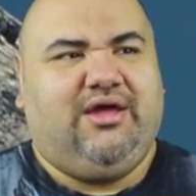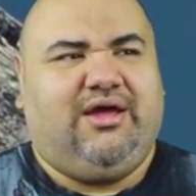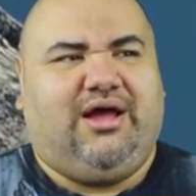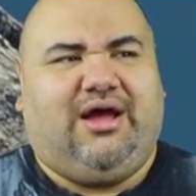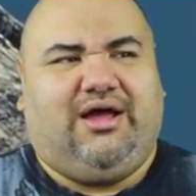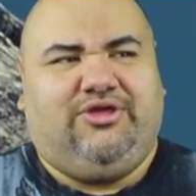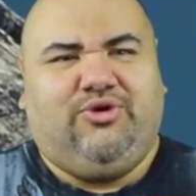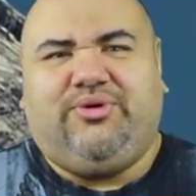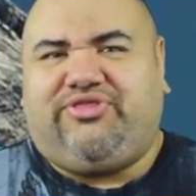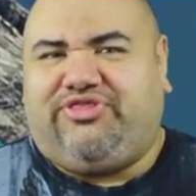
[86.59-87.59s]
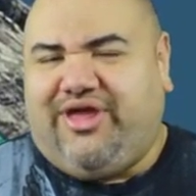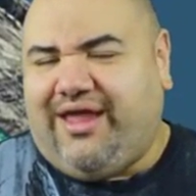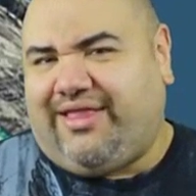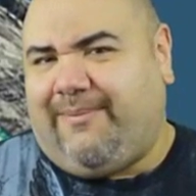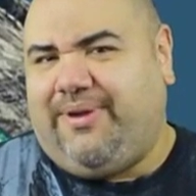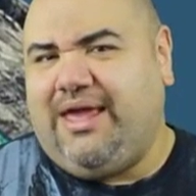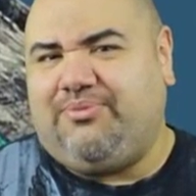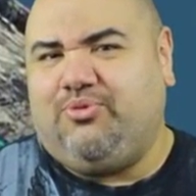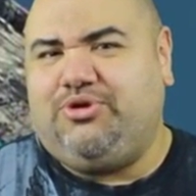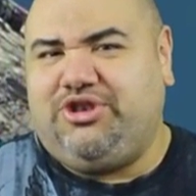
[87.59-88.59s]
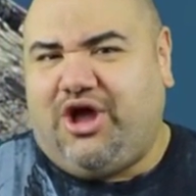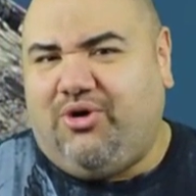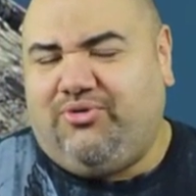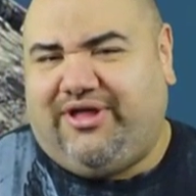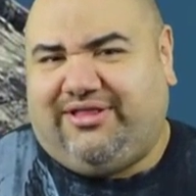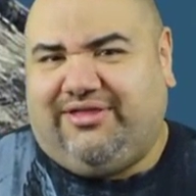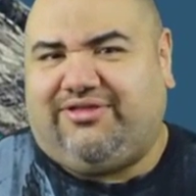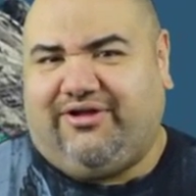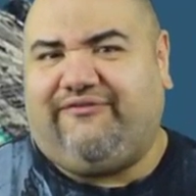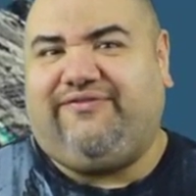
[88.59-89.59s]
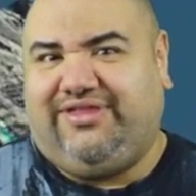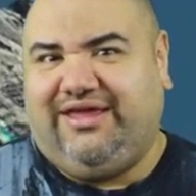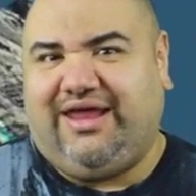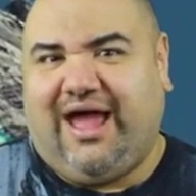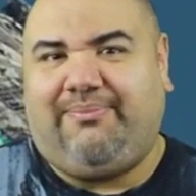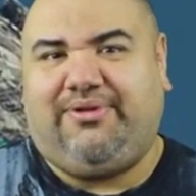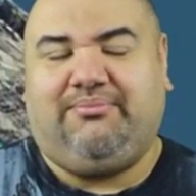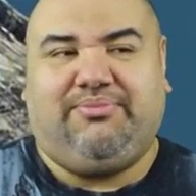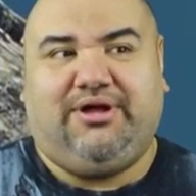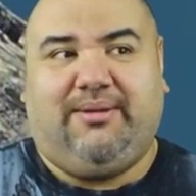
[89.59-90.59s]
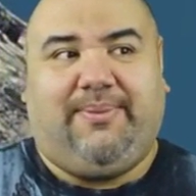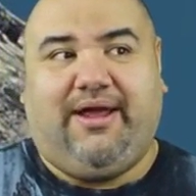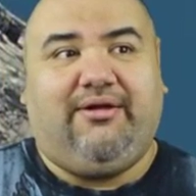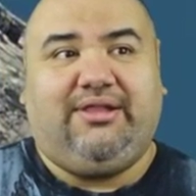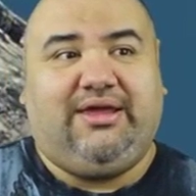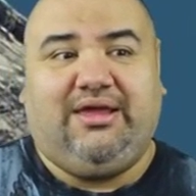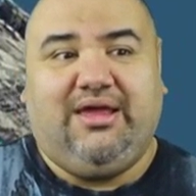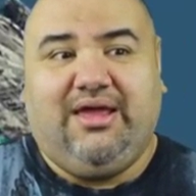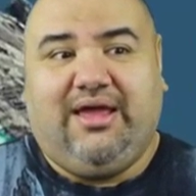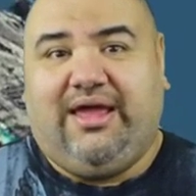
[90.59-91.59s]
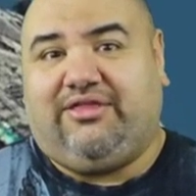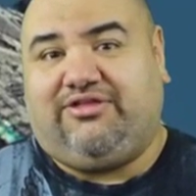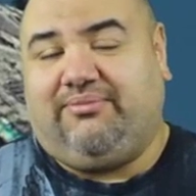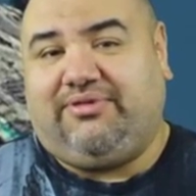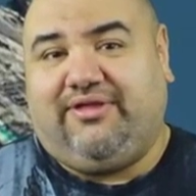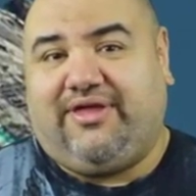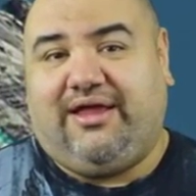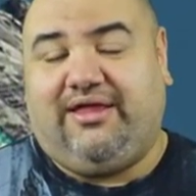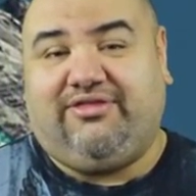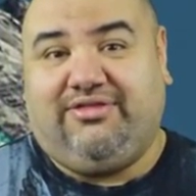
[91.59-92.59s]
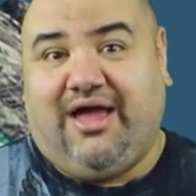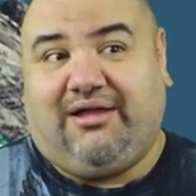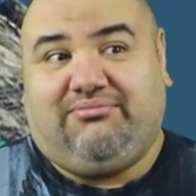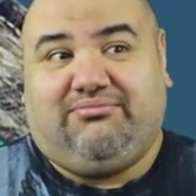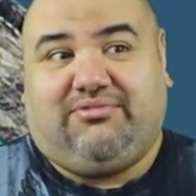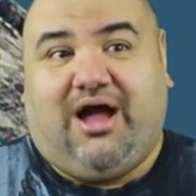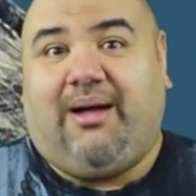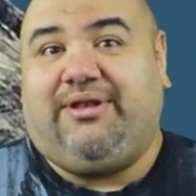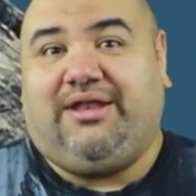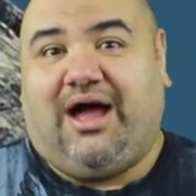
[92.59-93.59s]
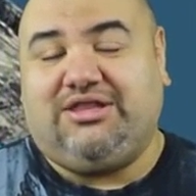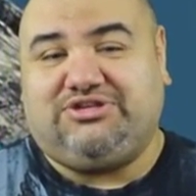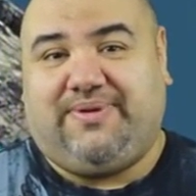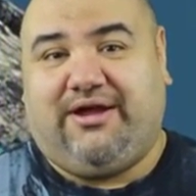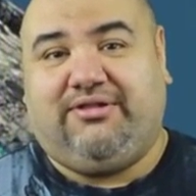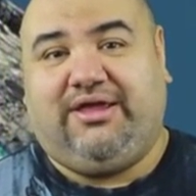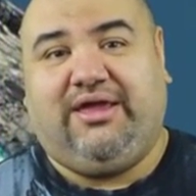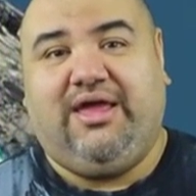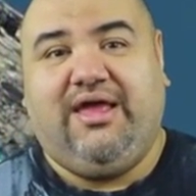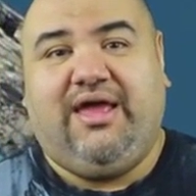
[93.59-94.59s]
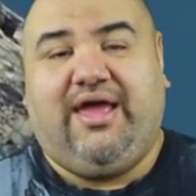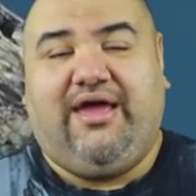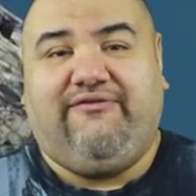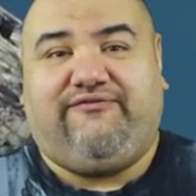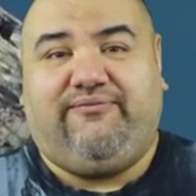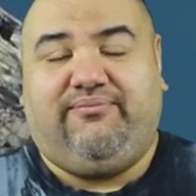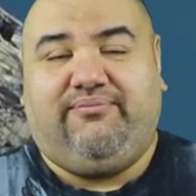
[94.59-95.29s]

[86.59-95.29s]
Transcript: uh, you would think that people would know that this stuff did happen, but apparently it's something that is not common knowledge, apparently, if